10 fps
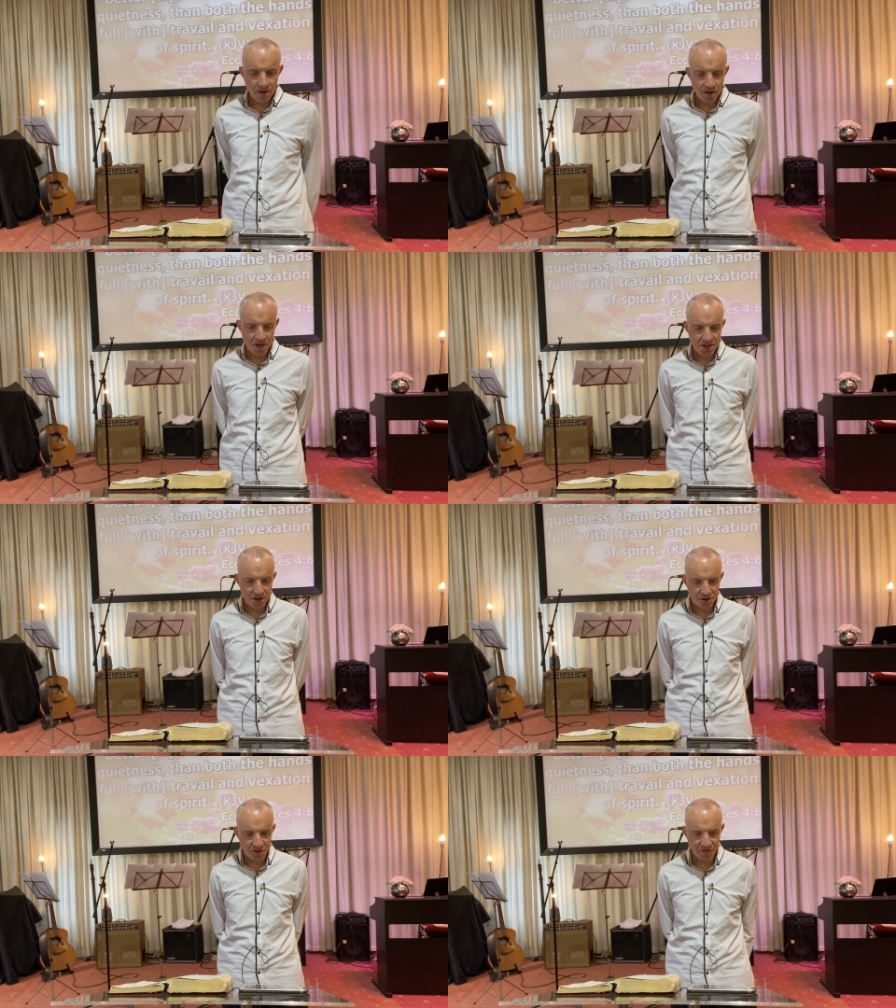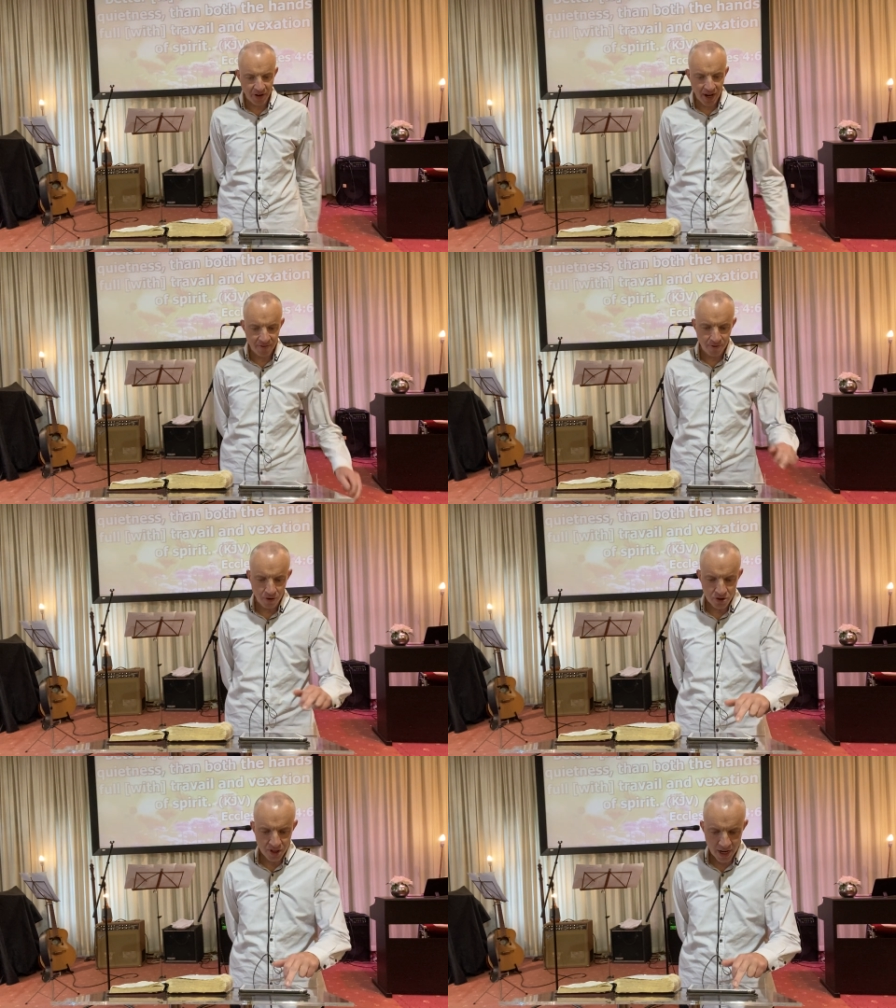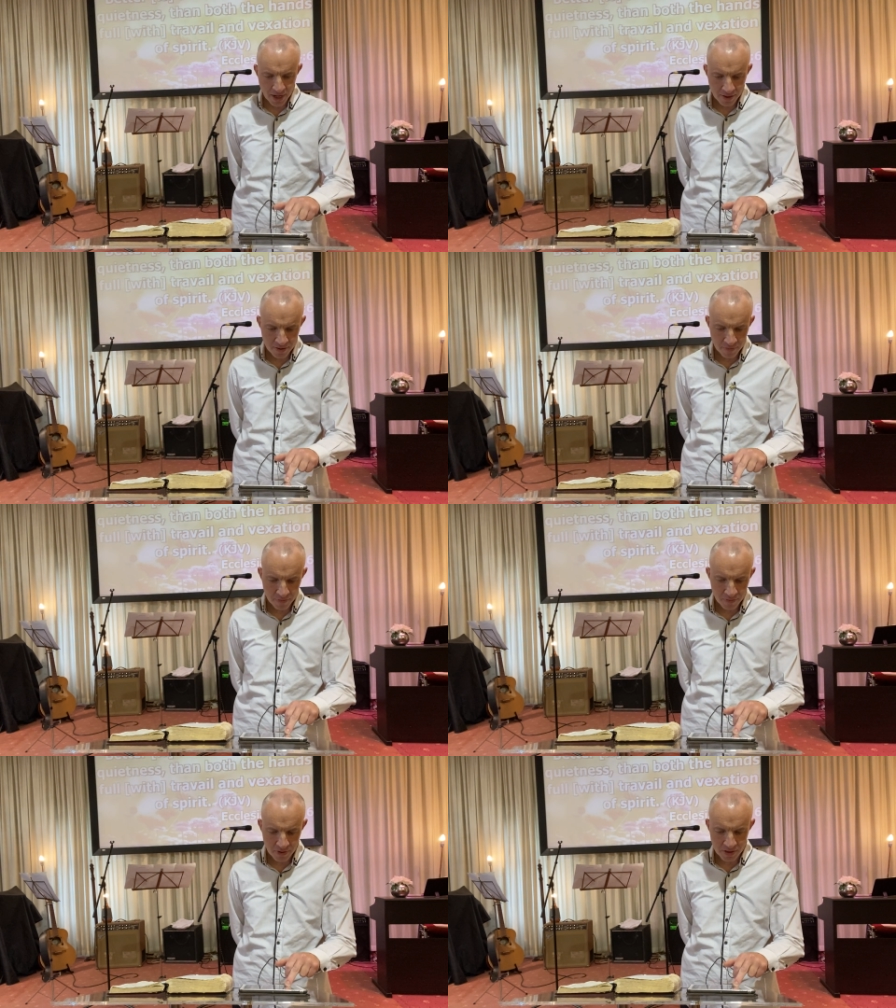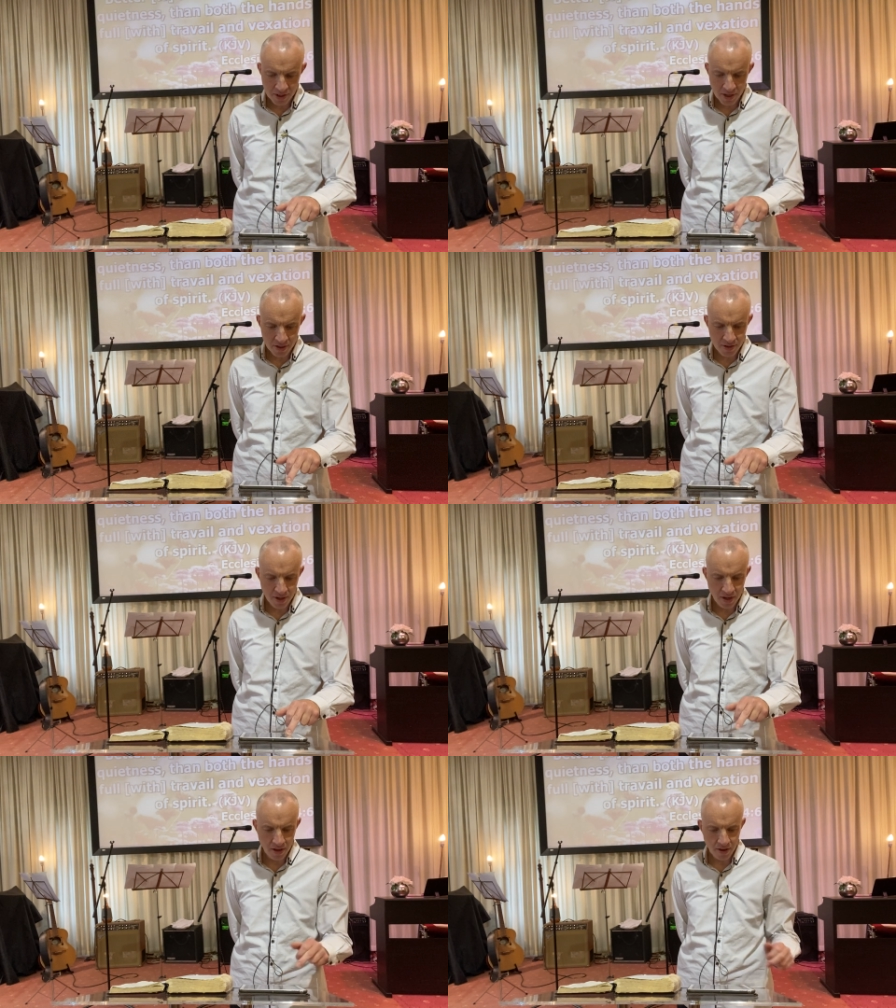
Ecclesiastes 5, verse 10 says, uh,